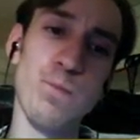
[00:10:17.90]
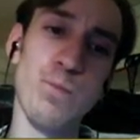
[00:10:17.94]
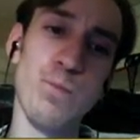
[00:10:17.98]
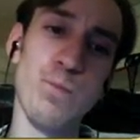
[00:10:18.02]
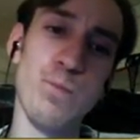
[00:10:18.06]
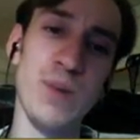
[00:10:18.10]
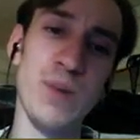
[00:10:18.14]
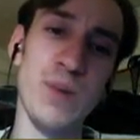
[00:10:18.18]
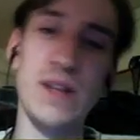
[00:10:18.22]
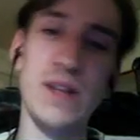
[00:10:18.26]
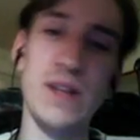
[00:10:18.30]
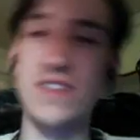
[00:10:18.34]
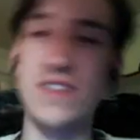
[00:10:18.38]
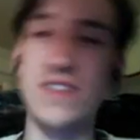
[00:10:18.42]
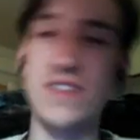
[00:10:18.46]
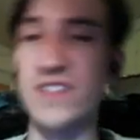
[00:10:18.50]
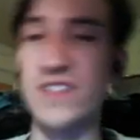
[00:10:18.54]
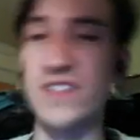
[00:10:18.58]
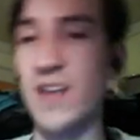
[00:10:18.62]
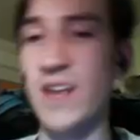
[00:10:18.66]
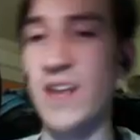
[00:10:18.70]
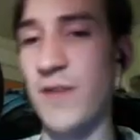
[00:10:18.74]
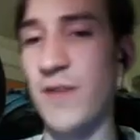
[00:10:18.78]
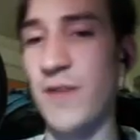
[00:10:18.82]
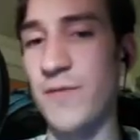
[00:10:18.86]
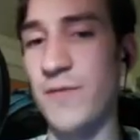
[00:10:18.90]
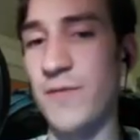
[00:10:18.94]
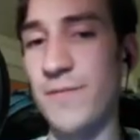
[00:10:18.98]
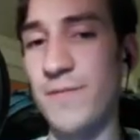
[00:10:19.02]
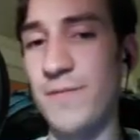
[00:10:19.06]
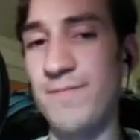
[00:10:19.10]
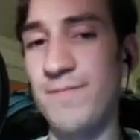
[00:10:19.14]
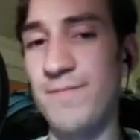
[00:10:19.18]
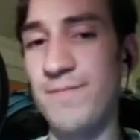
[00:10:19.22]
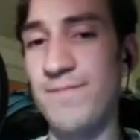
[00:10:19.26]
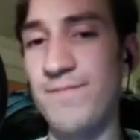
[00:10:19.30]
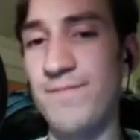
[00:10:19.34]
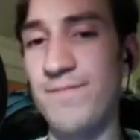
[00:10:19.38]
This is tough.
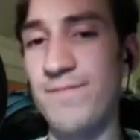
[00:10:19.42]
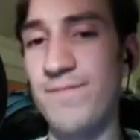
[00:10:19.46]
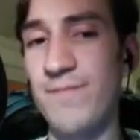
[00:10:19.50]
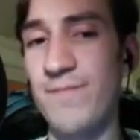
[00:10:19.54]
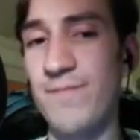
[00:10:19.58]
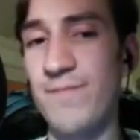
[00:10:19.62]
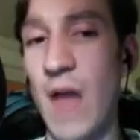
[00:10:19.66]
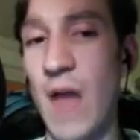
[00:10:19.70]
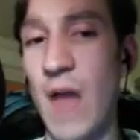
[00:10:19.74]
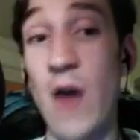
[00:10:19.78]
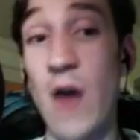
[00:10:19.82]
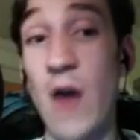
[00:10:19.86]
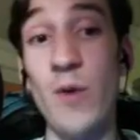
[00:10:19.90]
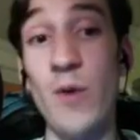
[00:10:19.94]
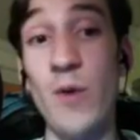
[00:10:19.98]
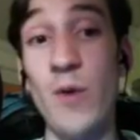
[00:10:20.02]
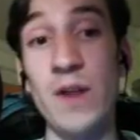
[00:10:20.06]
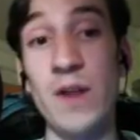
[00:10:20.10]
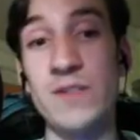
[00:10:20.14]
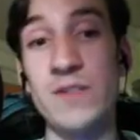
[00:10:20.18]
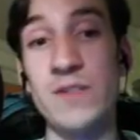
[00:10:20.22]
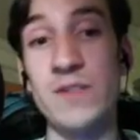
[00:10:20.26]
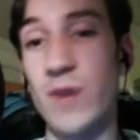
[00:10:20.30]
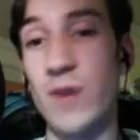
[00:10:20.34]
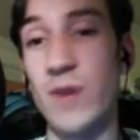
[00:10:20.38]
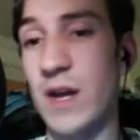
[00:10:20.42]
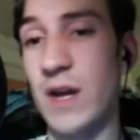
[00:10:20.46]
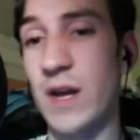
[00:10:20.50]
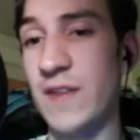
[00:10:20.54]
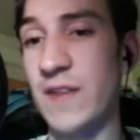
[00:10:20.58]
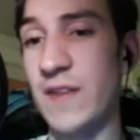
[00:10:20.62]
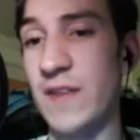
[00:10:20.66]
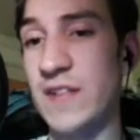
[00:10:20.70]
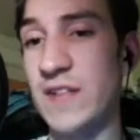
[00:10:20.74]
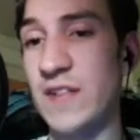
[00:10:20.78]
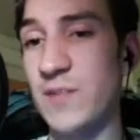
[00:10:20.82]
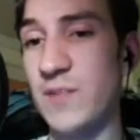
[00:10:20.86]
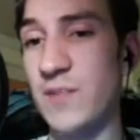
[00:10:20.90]
I don't know what else I want to cut. That's
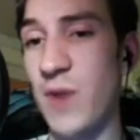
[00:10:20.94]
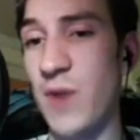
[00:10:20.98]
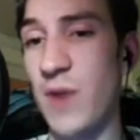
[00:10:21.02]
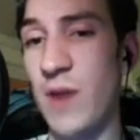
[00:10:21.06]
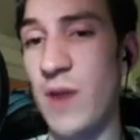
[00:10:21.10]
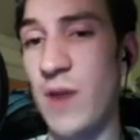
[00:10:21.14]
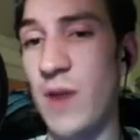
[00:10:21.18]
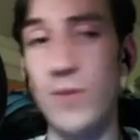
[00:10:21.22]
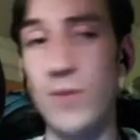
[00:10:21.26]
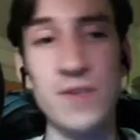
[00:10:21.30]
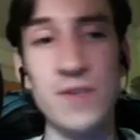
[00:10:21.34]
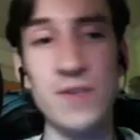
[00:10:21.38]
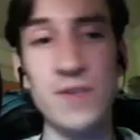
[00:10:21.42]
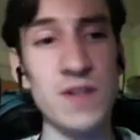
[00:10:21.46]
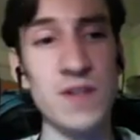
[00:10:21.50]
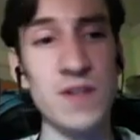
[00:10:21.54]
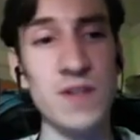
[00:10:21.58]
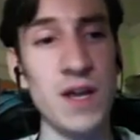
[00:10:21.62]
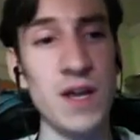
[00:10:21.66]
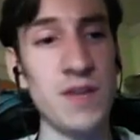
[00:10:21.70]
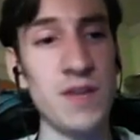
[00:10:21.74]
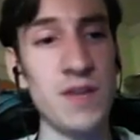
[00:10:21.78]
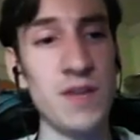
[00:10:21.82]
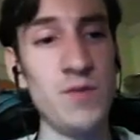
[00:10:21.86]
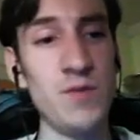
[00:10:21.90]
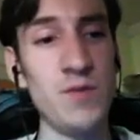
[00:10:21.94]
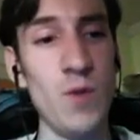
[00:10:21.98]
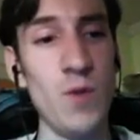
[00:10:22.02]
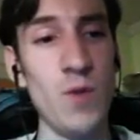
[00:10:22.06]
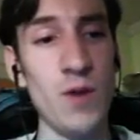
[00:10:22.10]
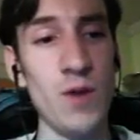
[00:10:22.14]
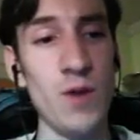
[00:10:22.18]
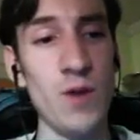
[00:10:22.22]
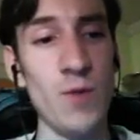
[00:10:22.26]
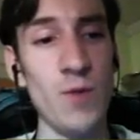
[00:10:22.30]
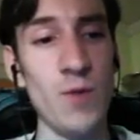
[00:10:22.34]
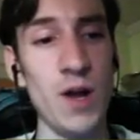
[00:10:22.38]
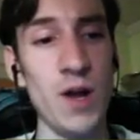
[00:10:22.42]
the problem, is like if you want to
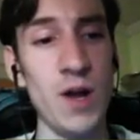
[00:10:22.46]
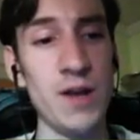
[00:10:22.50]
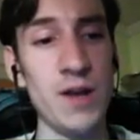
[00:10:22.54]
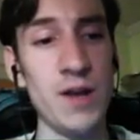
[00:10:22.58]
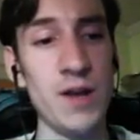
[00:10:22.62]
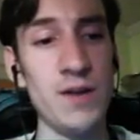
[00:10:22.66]
run